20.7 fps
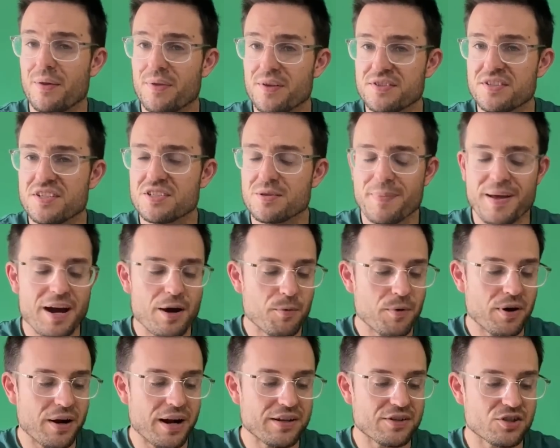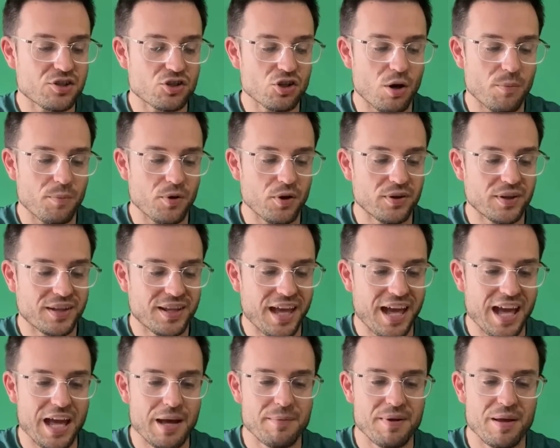This is about where I'd stop on the
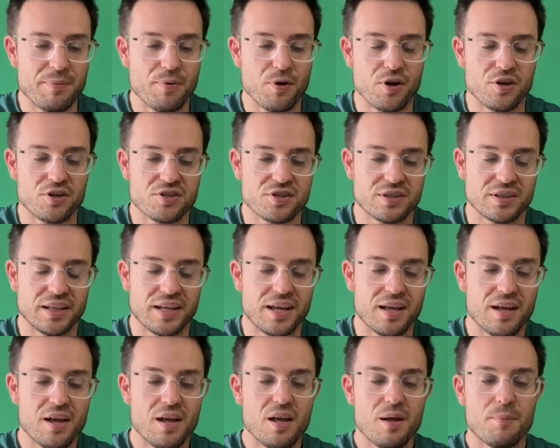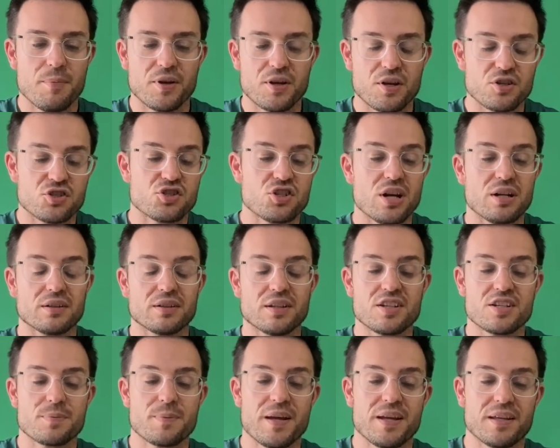KME personally, because generally
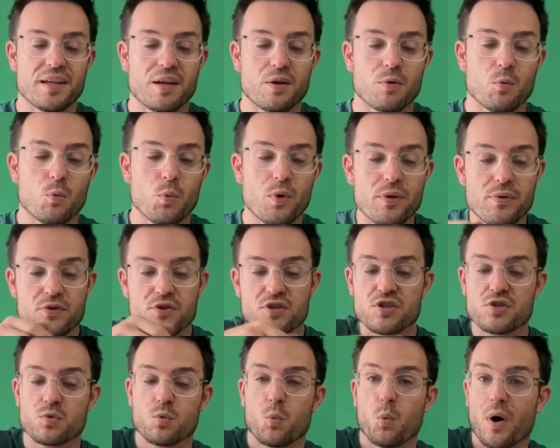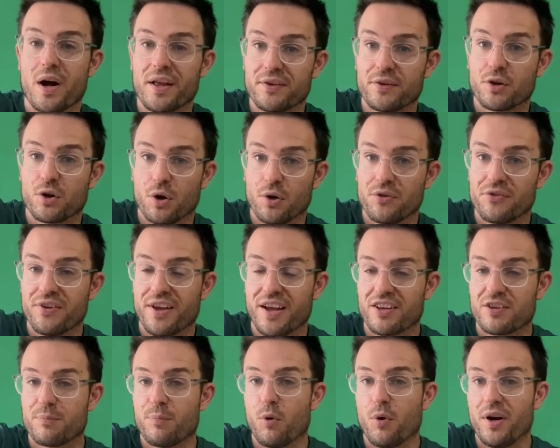speaking, with just one
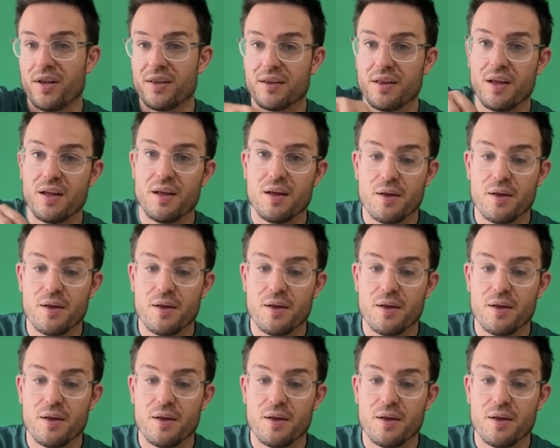contact point,